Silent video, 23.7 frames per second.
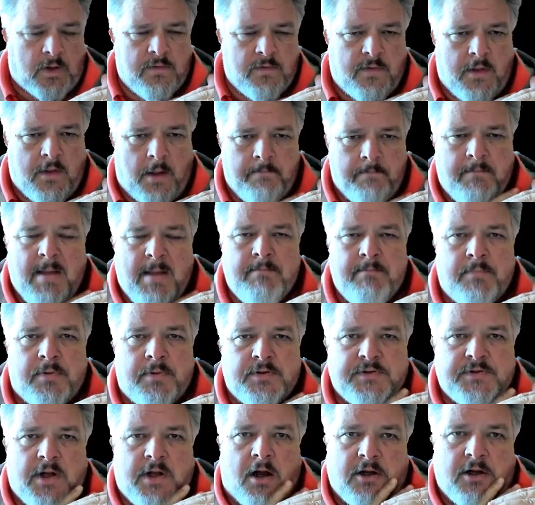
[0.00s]

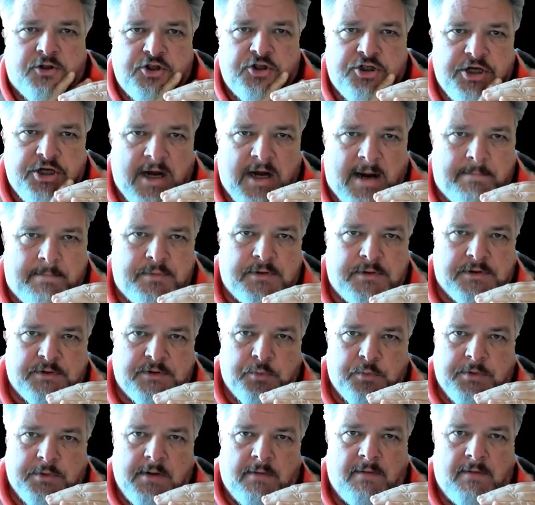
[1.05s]
members are chapters
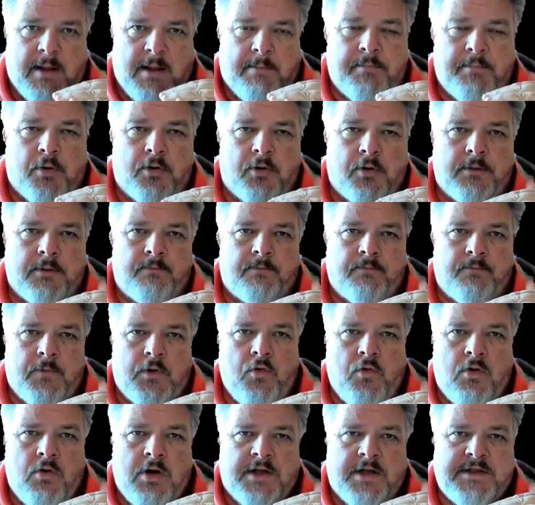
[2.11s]
within that book. They're
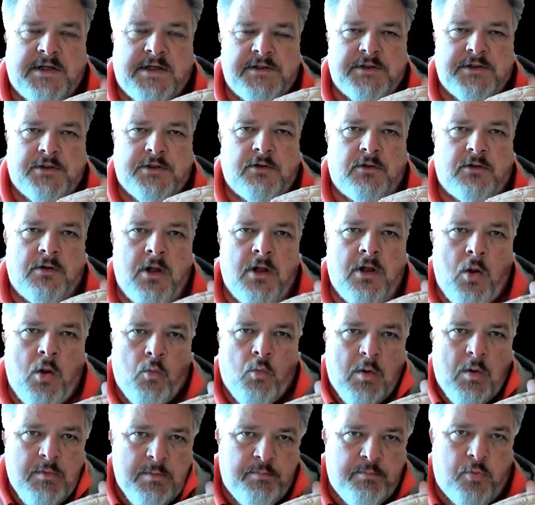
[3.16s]
all identical.
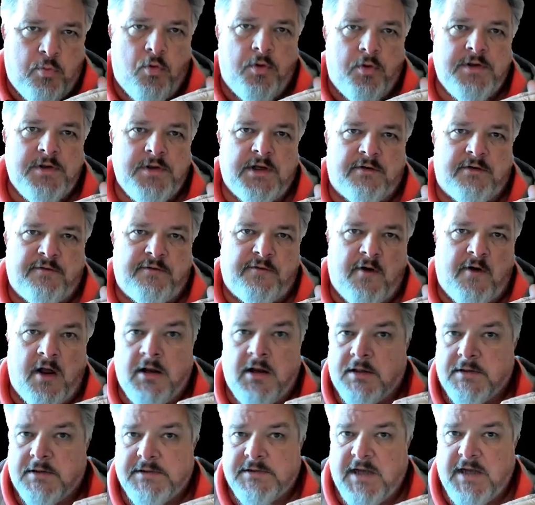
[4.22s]
When we point at a
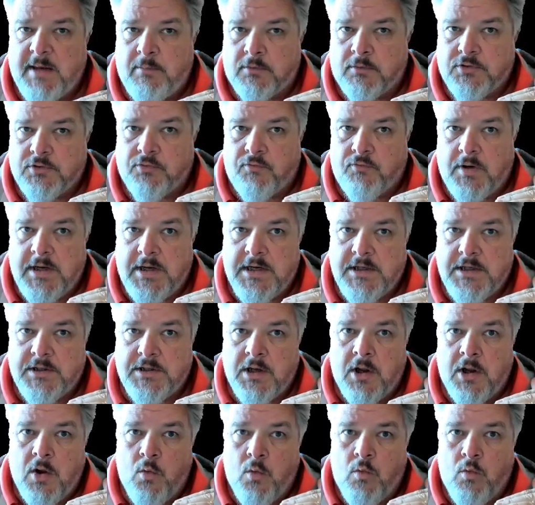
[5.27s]
file, a table to read,
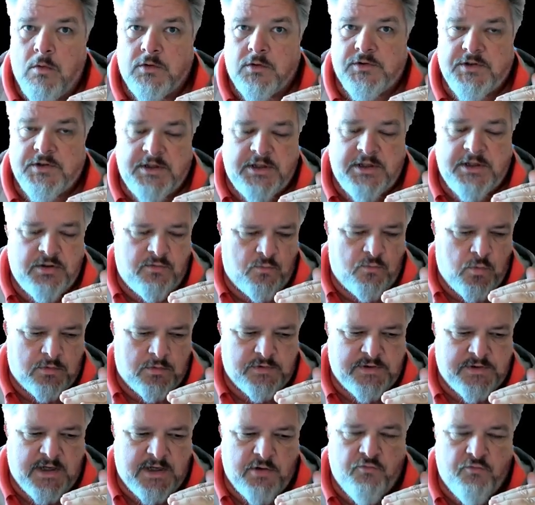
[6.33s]
we'll
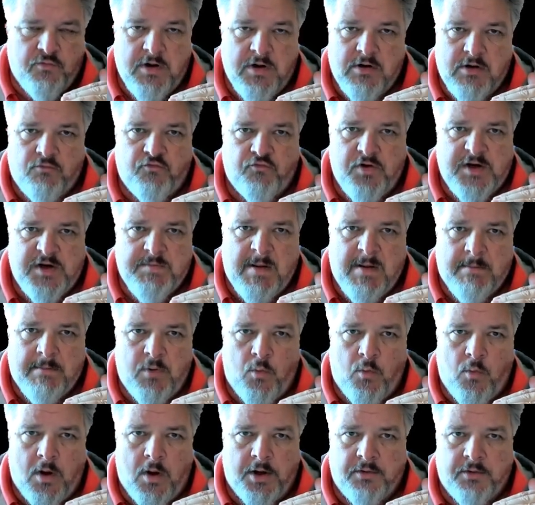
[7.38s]
say read member
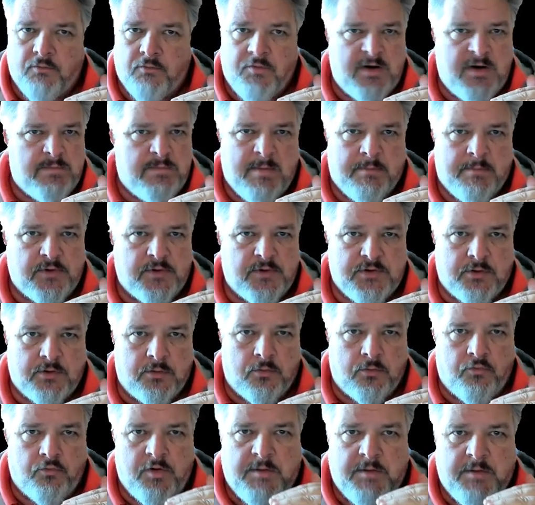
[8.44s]
one, read member
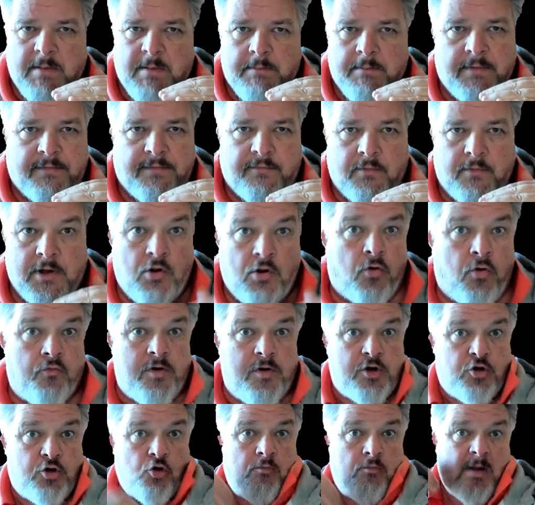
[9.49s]
two, read member three, or
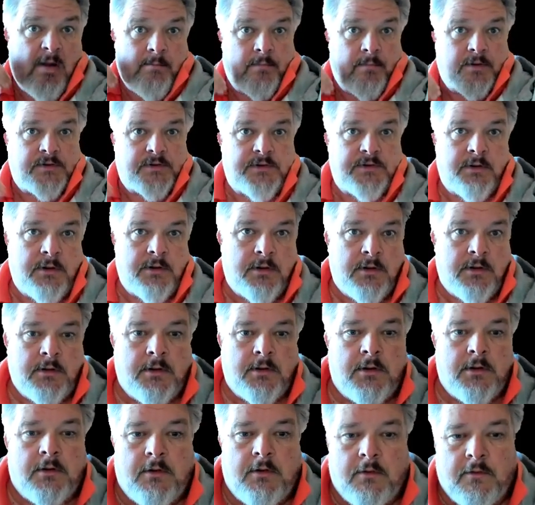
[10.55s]
read all members.
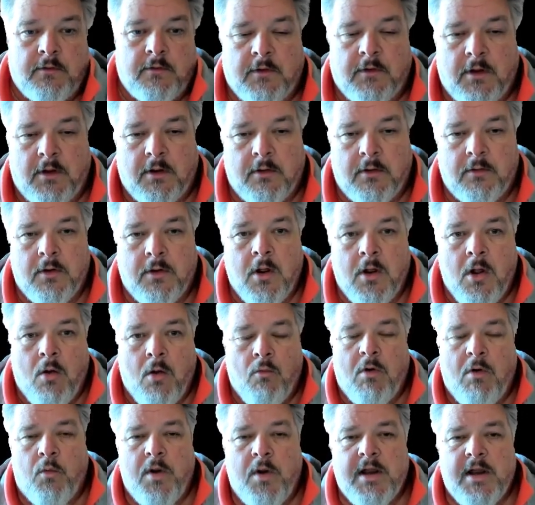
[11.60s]
So
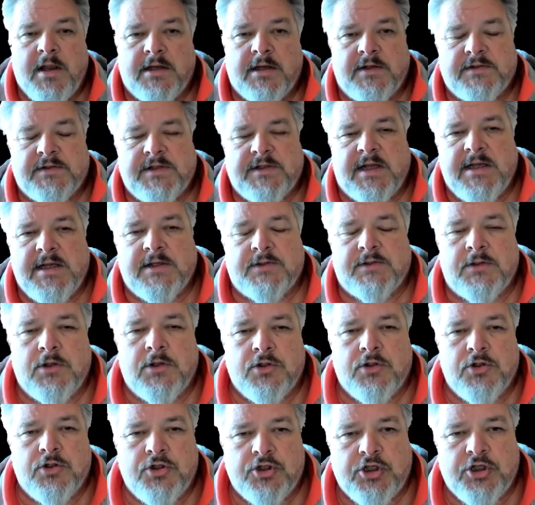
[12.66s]
what we're going to say is,
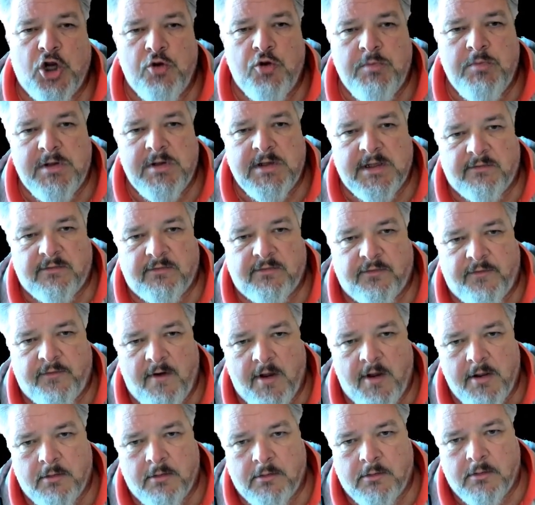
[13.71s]
show me this
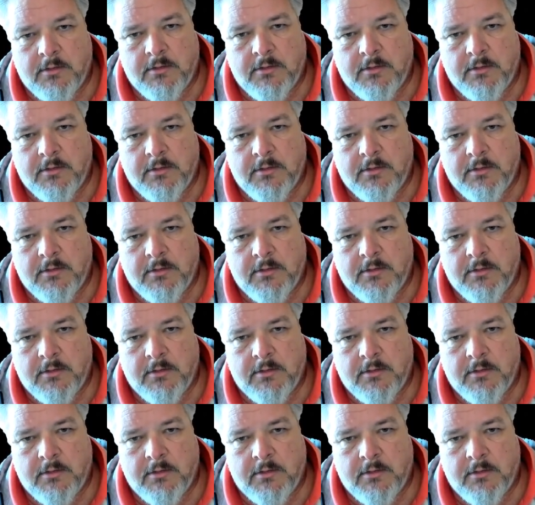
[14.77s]
file,